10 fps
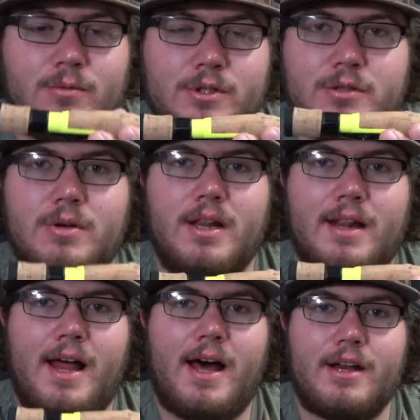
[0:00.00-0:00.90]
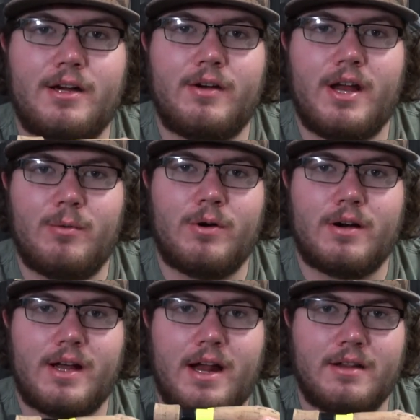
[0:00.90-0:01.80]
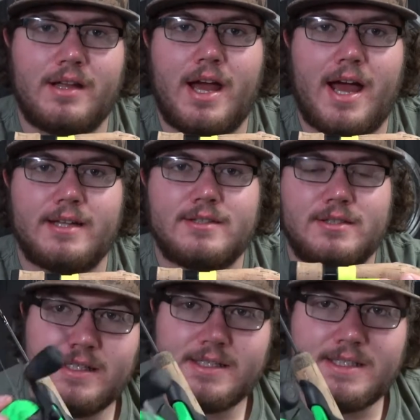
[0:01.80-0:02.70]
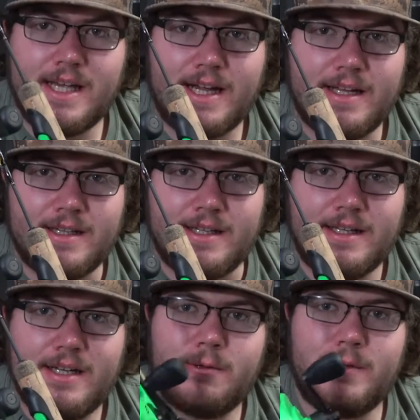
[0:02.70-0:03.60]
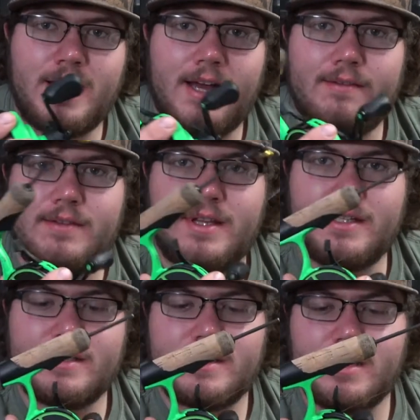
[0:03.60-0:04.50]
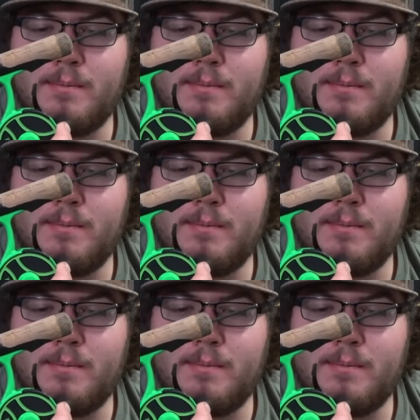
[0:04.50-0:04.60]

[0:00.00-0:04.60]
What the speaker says: Would do a lot of great work out on the ice. Secondly, we have this